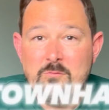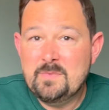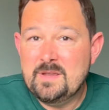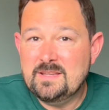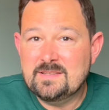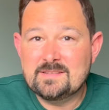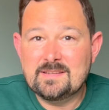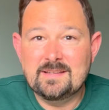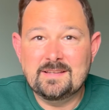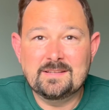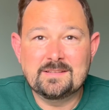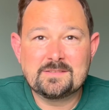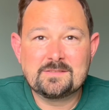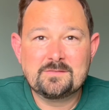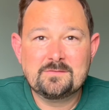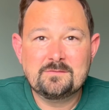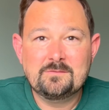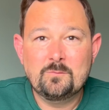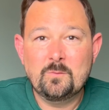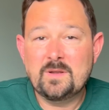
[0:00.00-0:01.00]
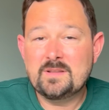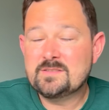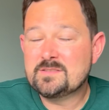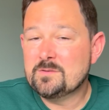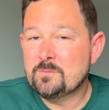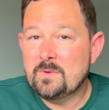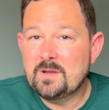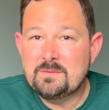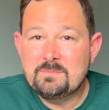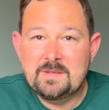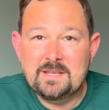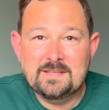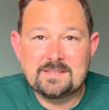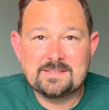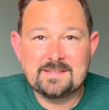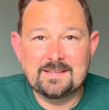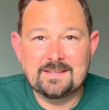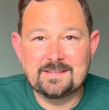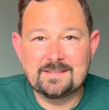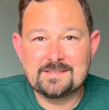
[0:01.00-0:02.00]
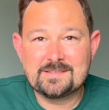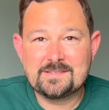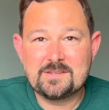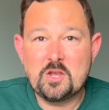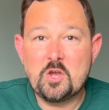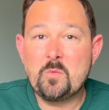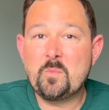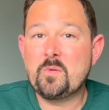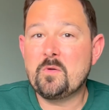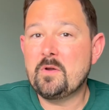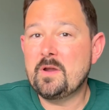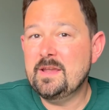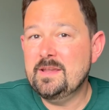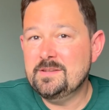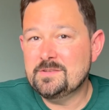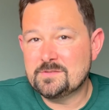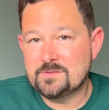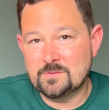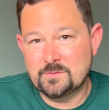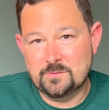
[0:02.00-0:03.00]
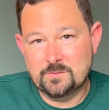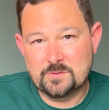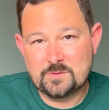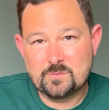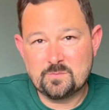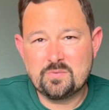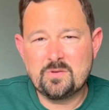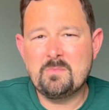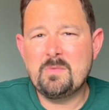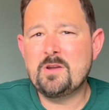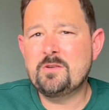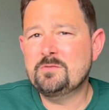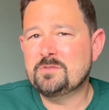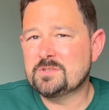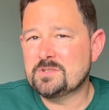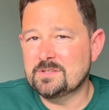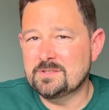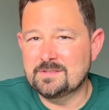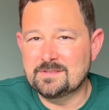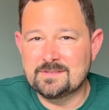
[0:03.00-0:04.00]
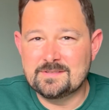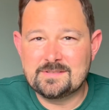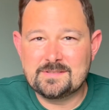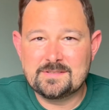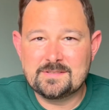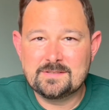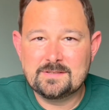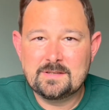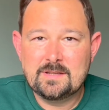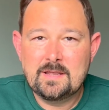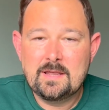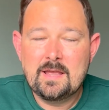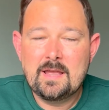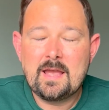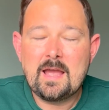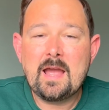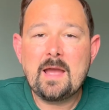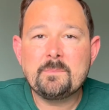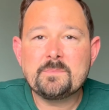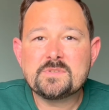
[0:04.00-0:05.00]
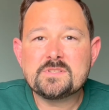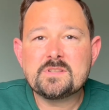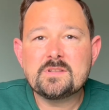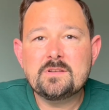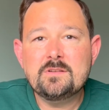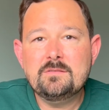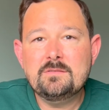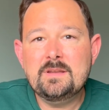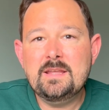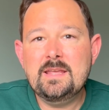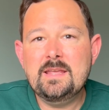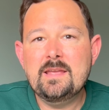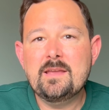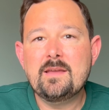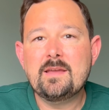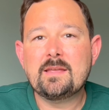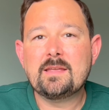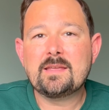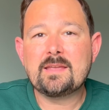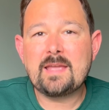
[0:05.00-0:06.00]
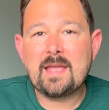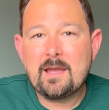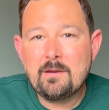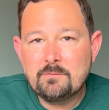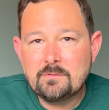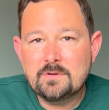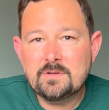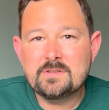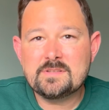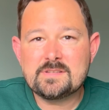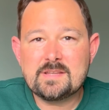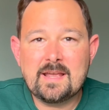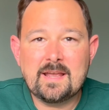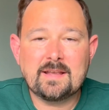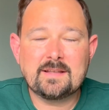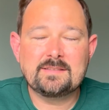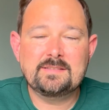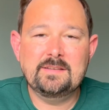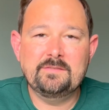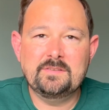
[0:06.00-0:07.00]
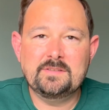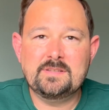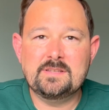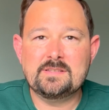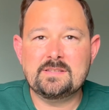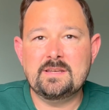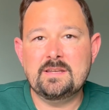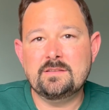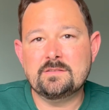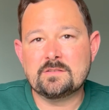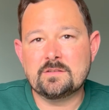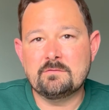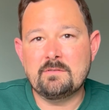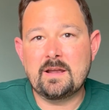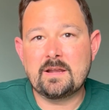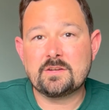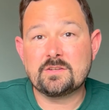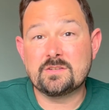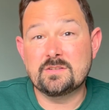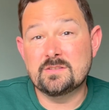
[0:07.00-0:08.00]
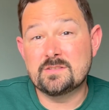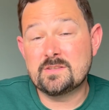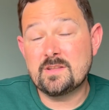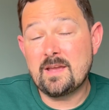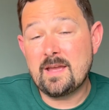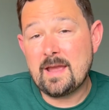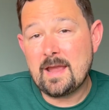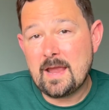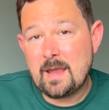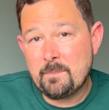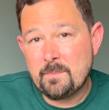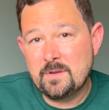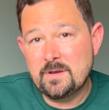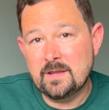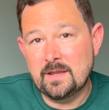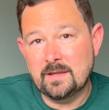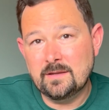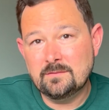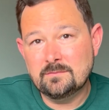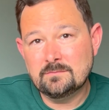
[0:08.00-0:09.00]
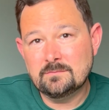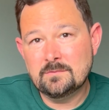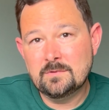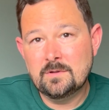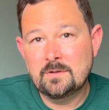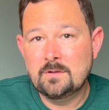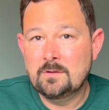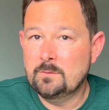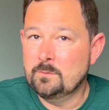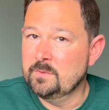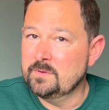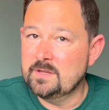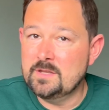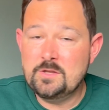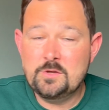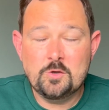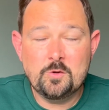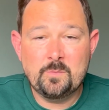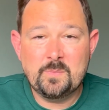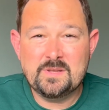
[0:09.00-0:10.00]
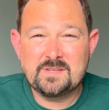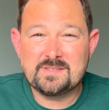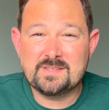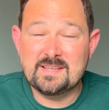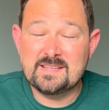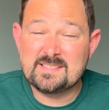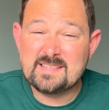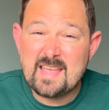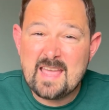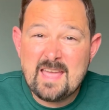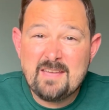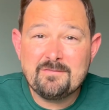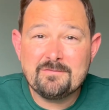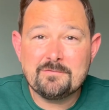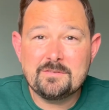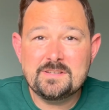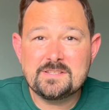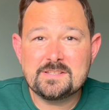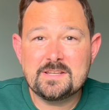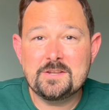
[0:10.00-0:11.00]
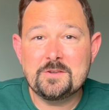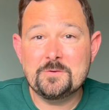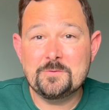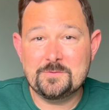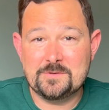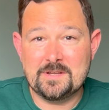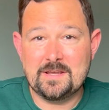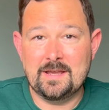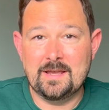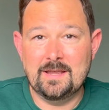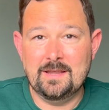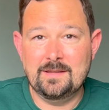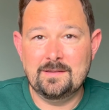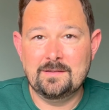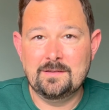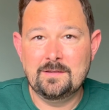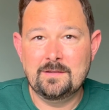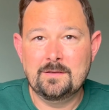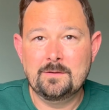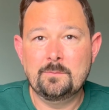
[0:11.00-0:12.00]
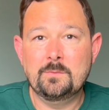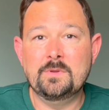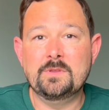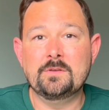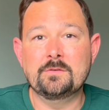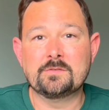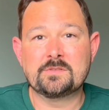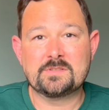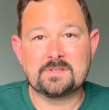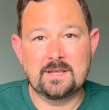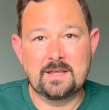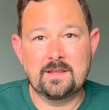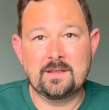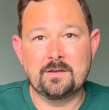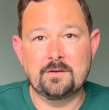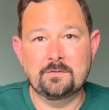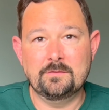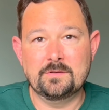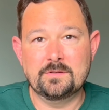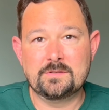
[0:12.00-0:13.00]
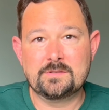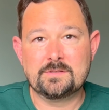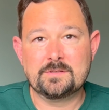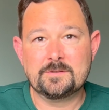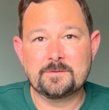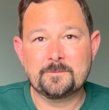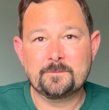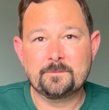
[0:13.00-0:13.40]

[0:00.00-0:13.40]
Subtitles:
meetings, one-to-one meetings, appraisals, promotions, absolutely countless activities and interactions that are happening within your business every single day with your stakeholders.